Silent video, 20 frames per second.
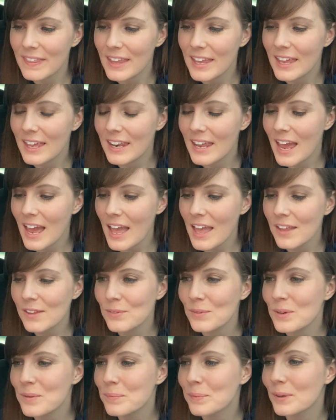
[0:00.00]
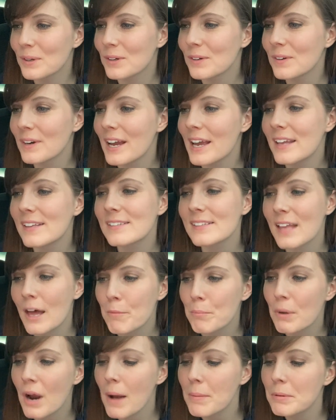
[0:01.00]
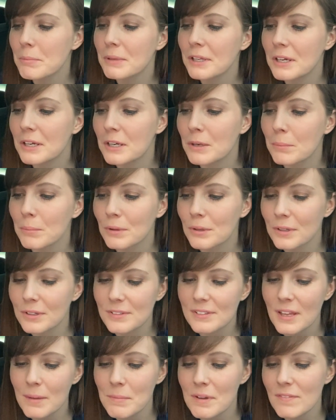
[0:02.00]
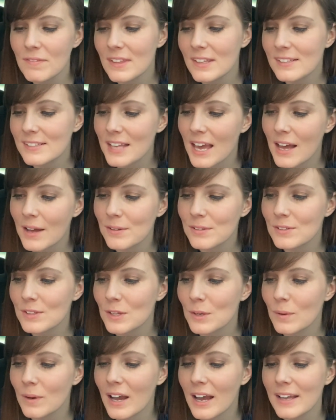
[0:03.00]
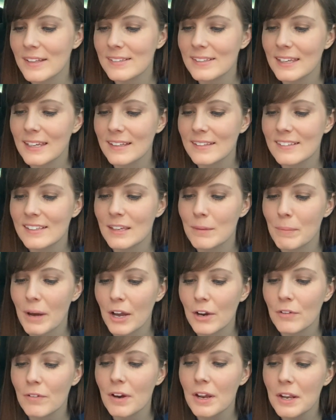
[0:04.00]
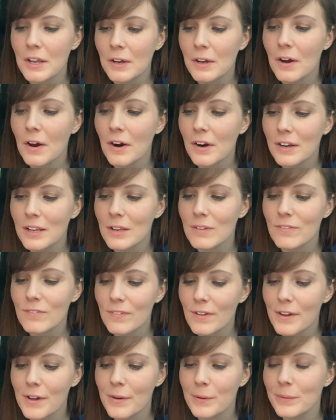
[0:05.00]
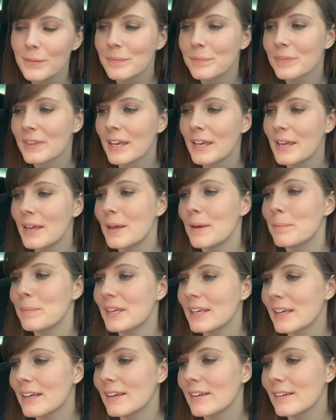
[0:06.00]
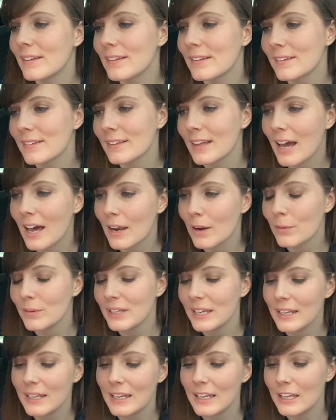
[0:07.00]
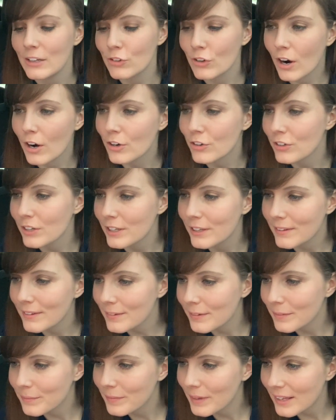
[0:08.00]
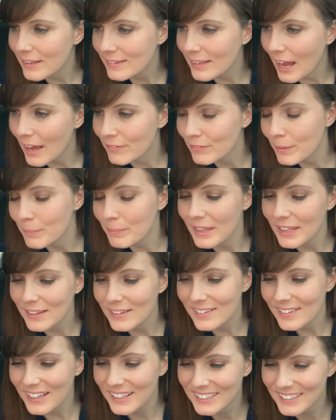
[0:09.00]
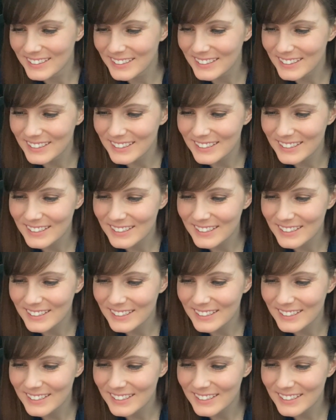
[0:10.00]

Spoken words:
then as we progress, I'm probably going to blur some of this out so you guys can't see my credit card info because I don't need any charges aside from this.